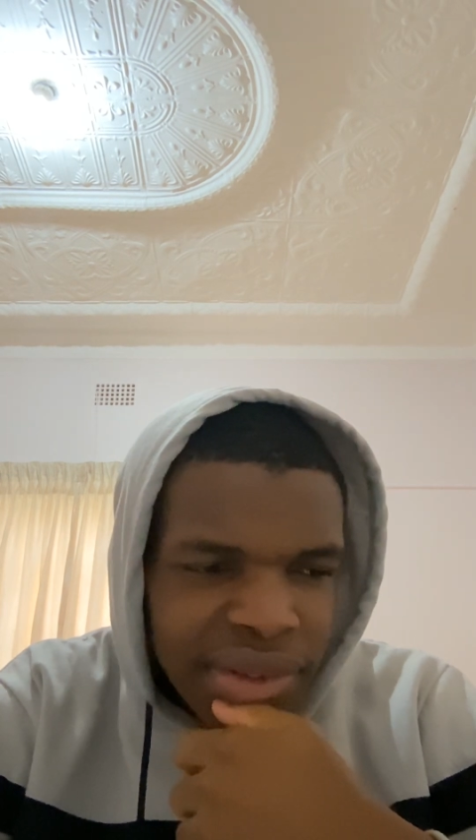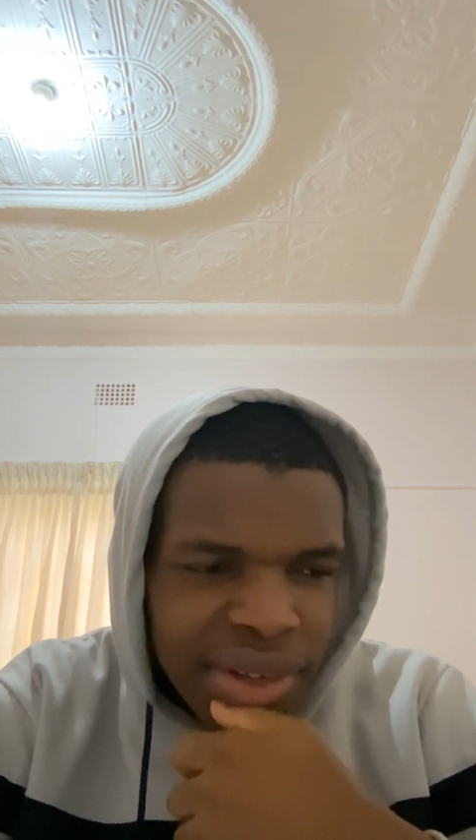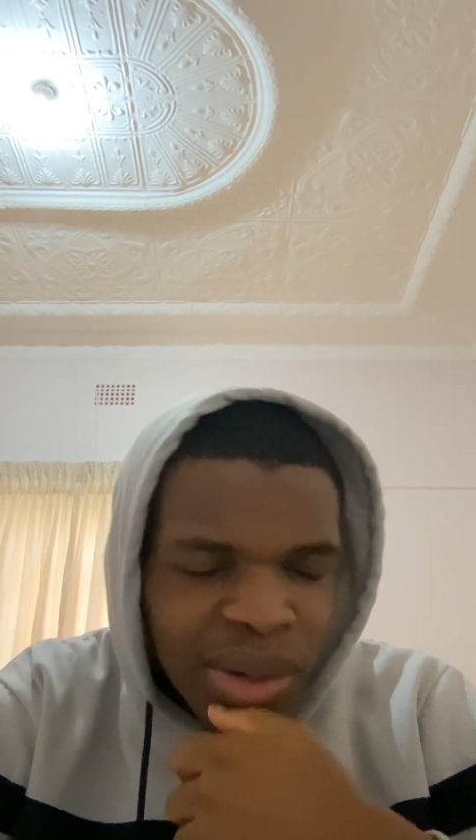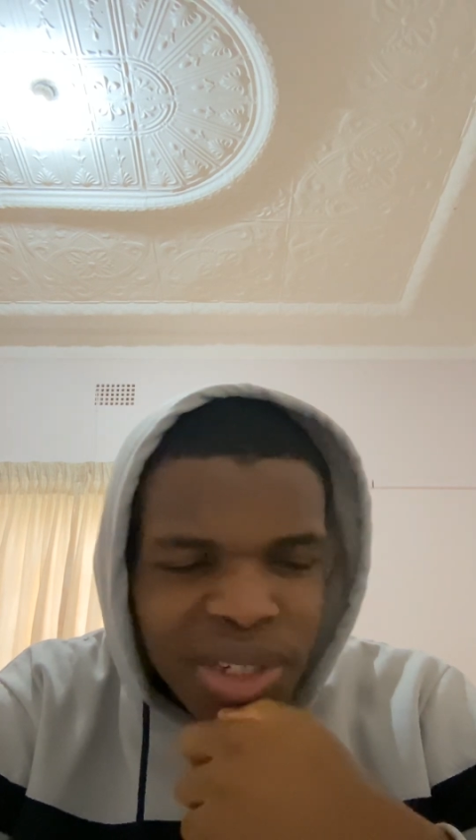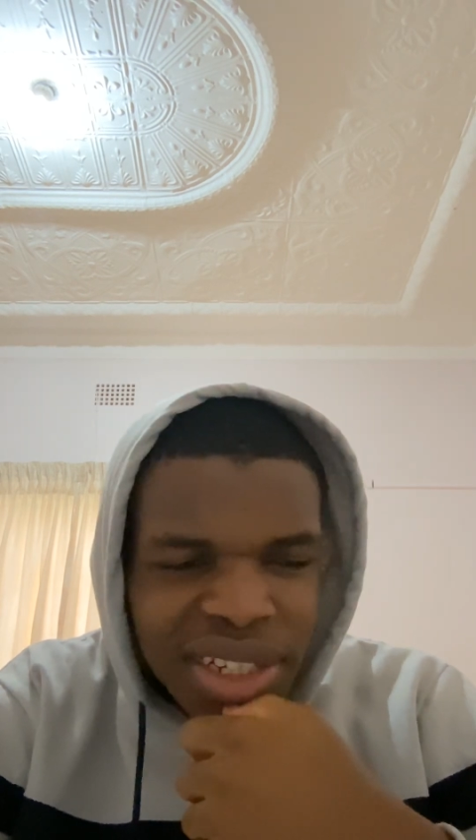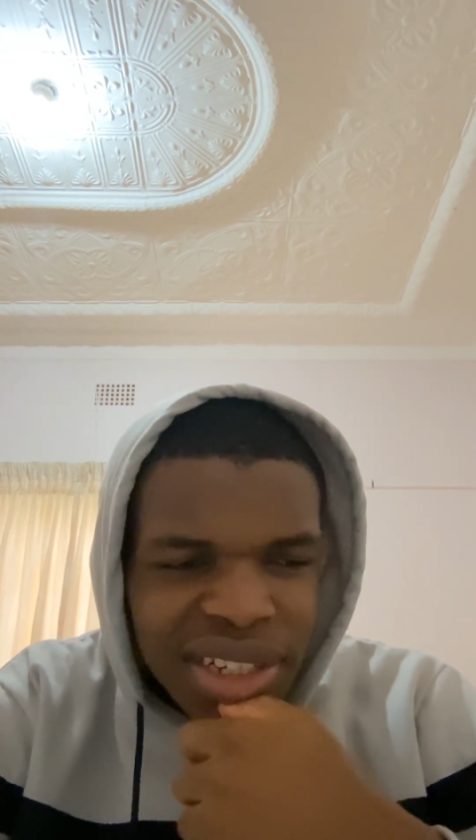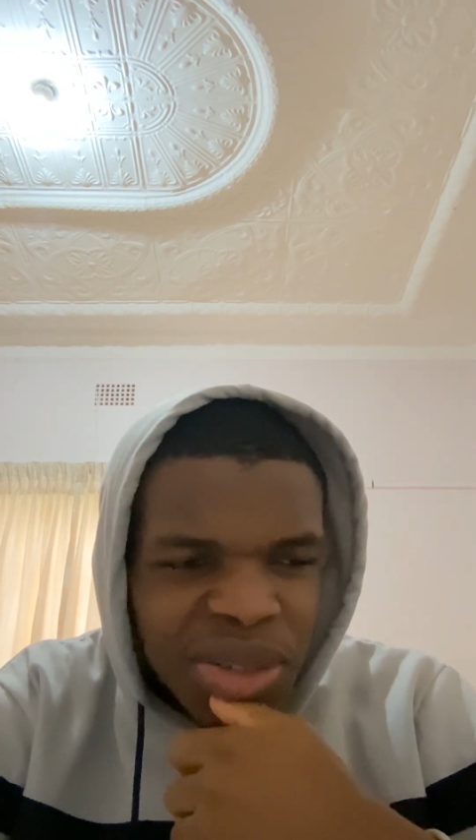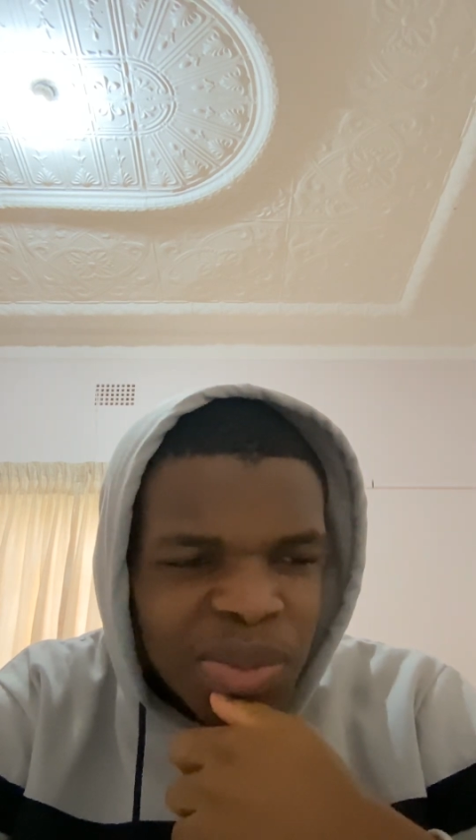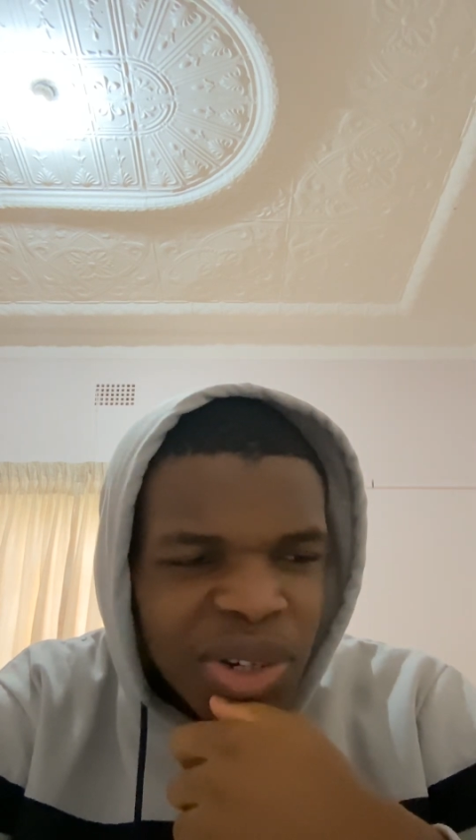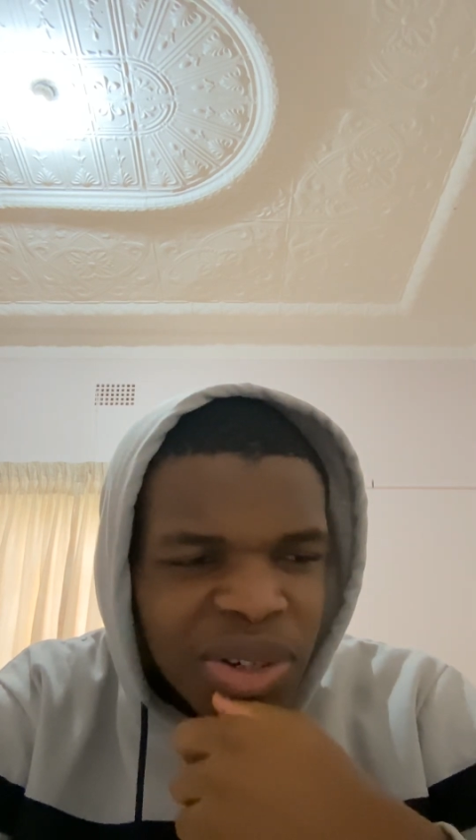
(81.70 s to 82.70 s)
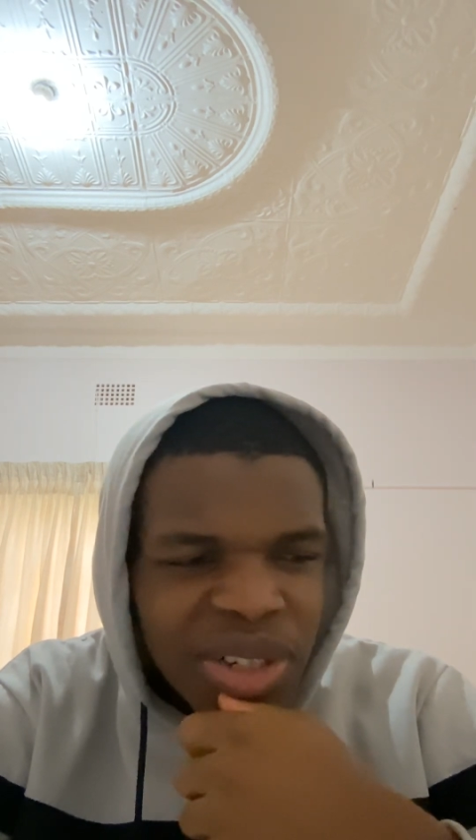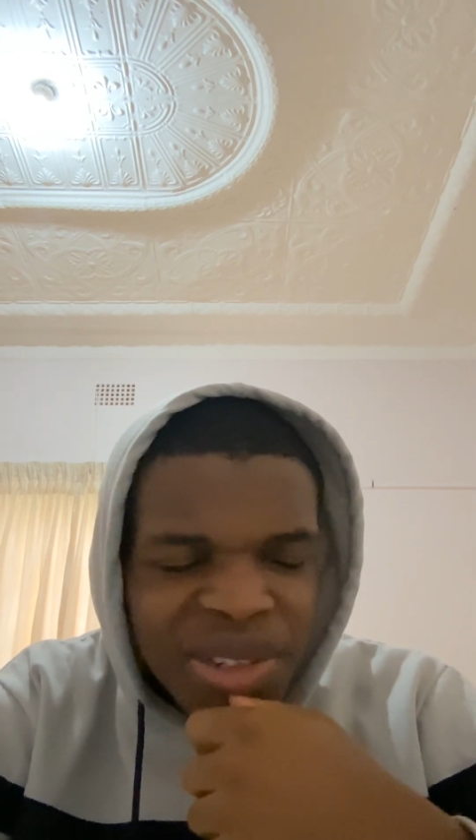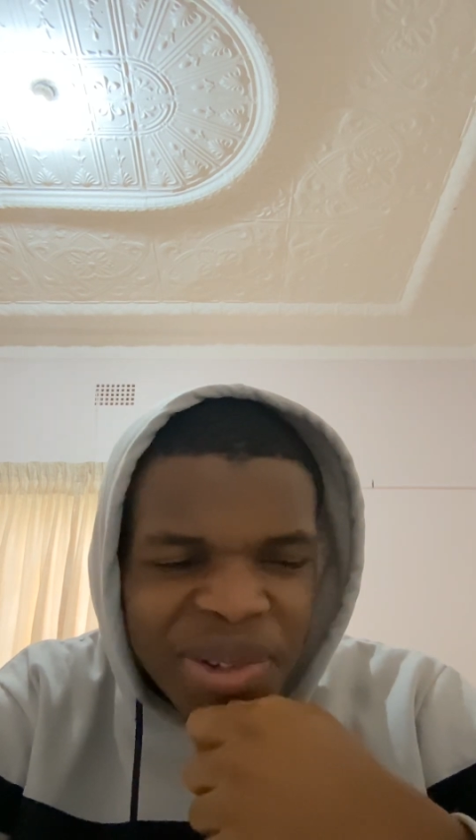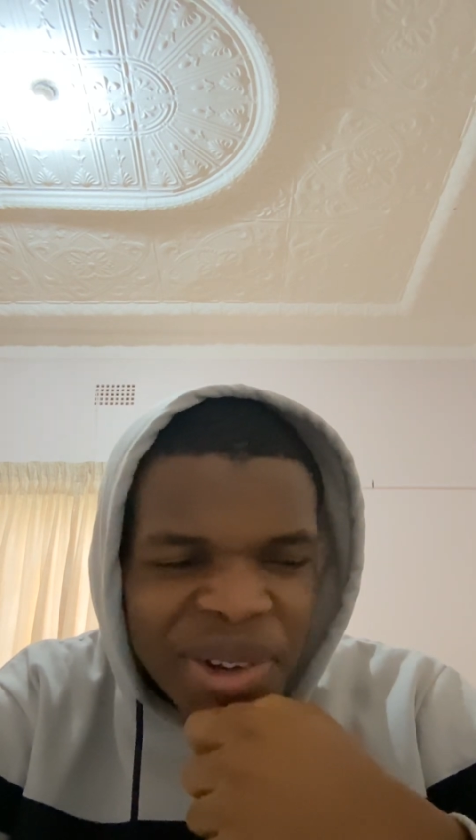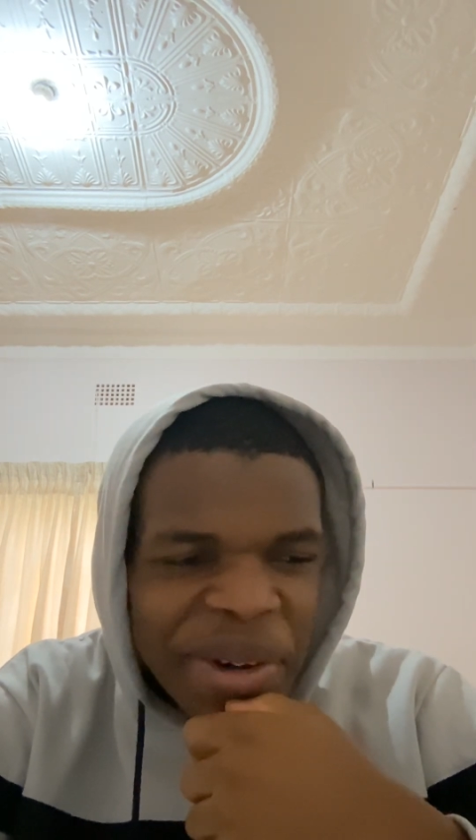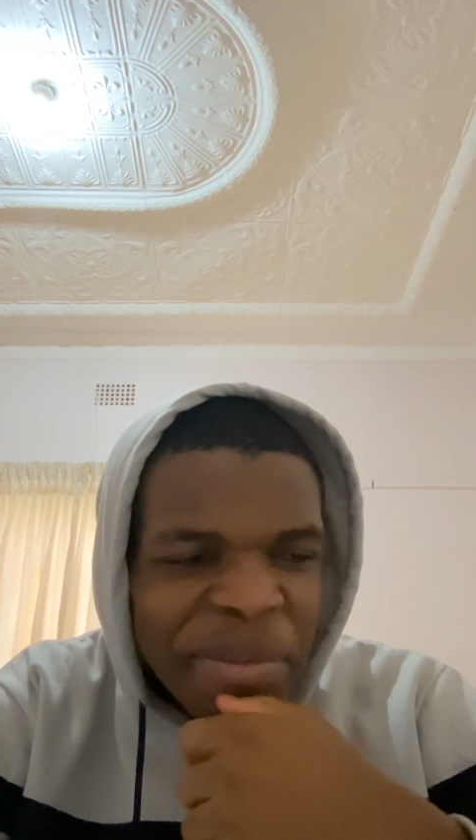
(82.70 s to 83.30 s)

I don't want to say smarter as well,